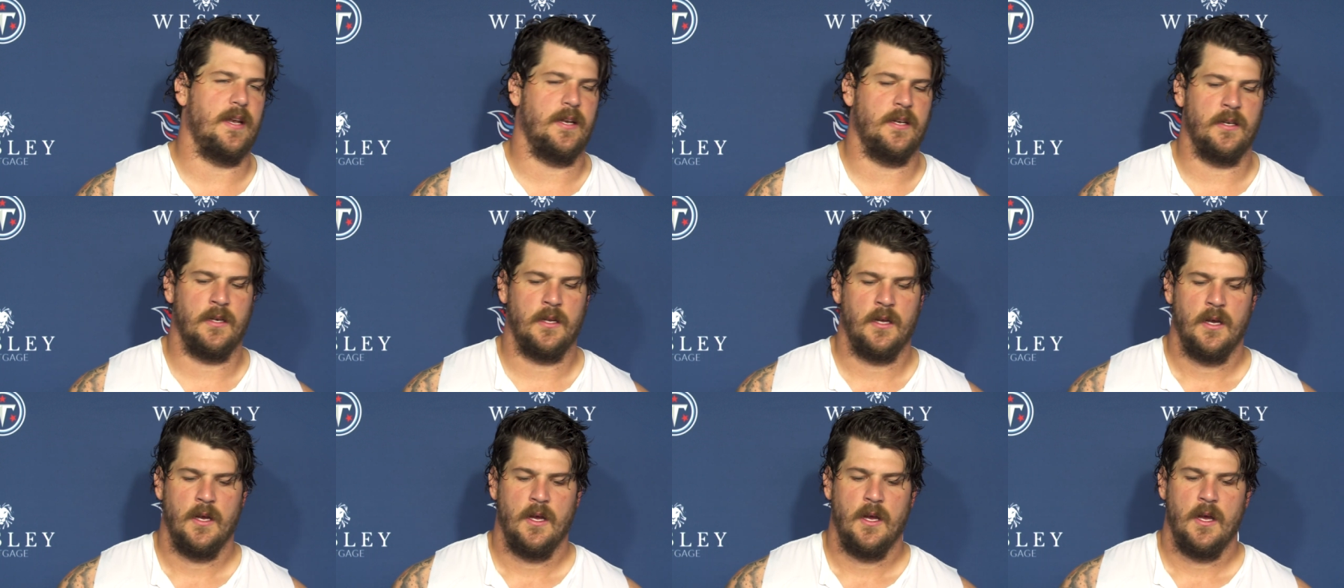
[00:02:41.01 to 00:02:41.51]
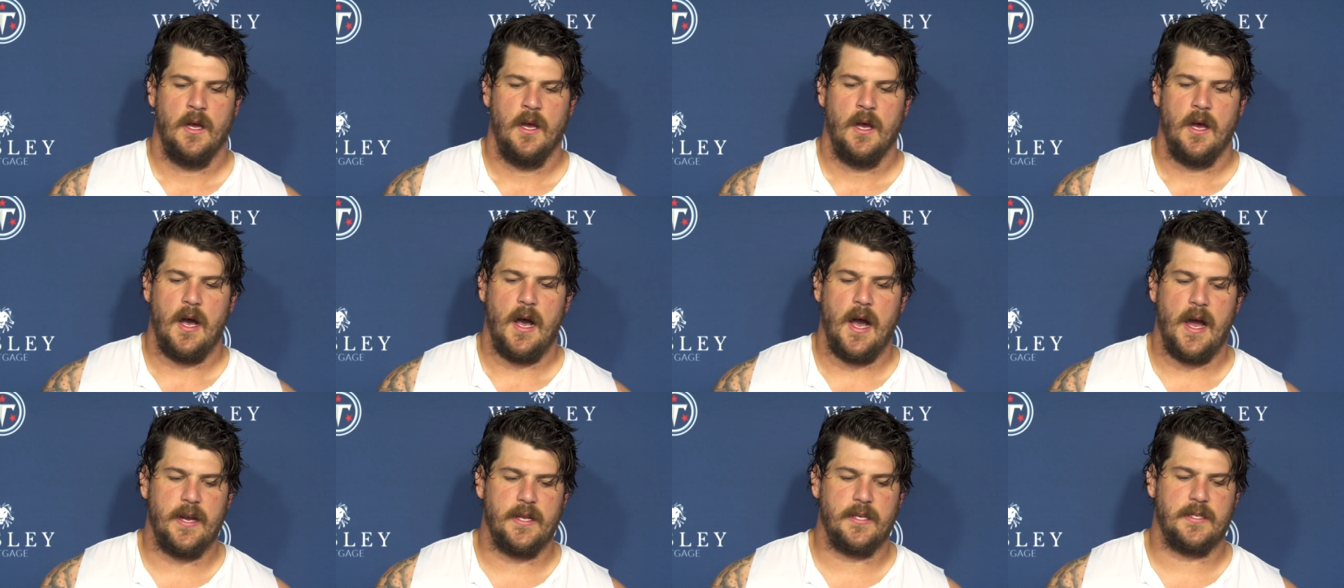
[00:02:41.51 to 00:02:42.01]
And
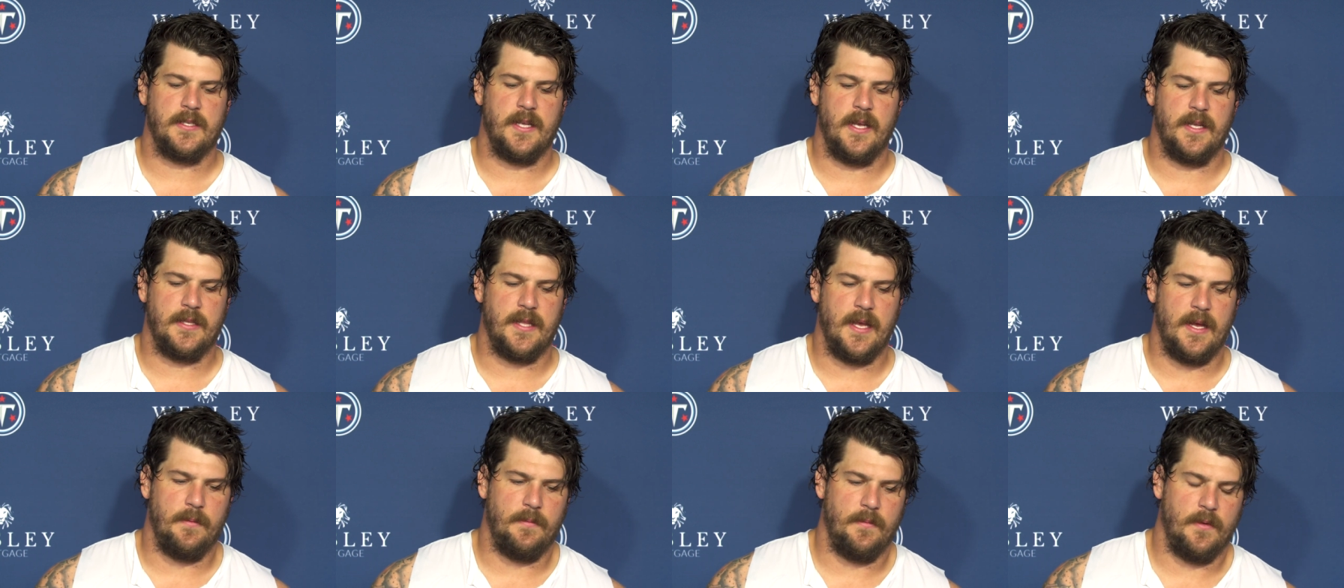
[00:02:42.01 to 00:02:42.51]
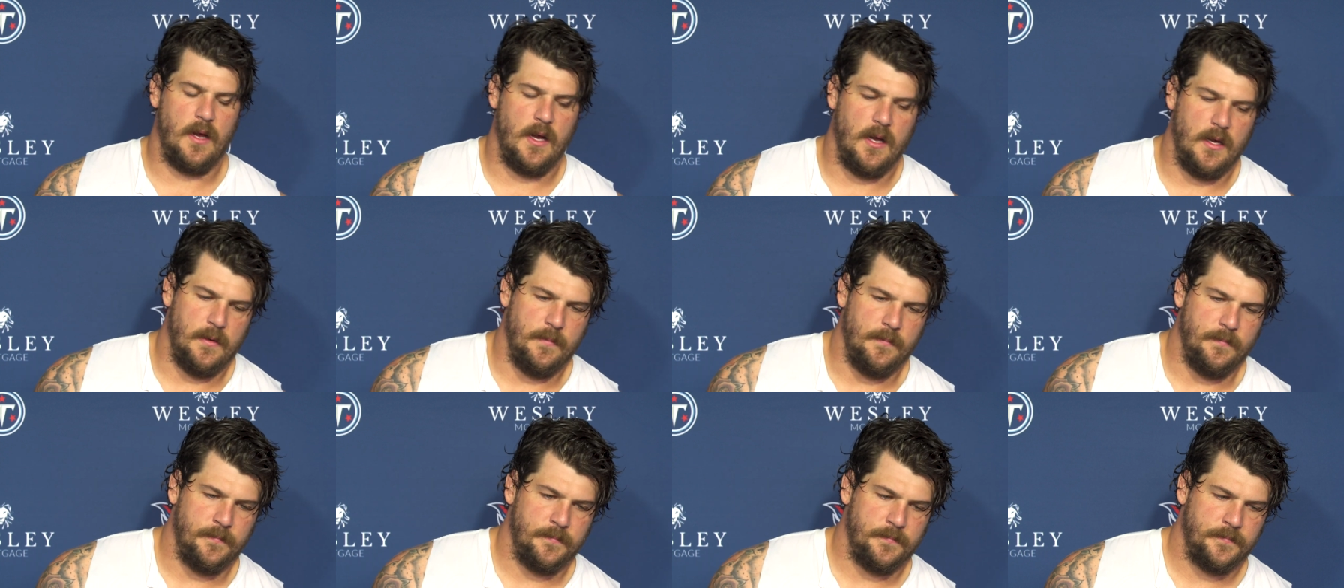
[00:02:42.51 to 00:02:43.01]
I just think that,
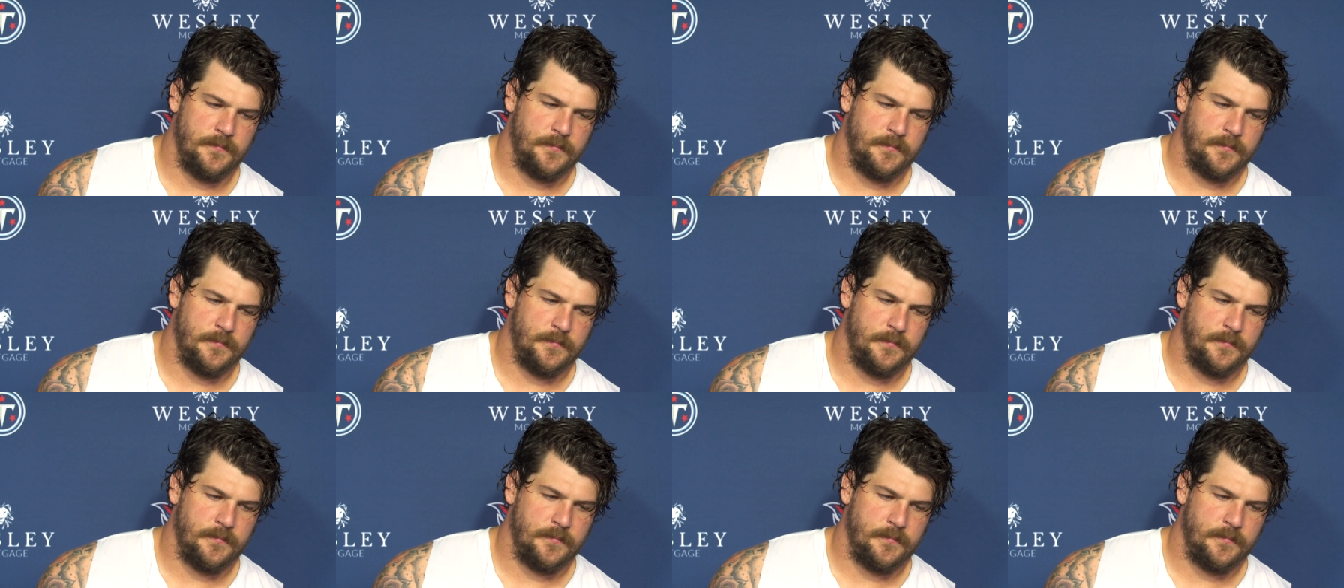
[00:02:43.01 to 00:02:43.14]
you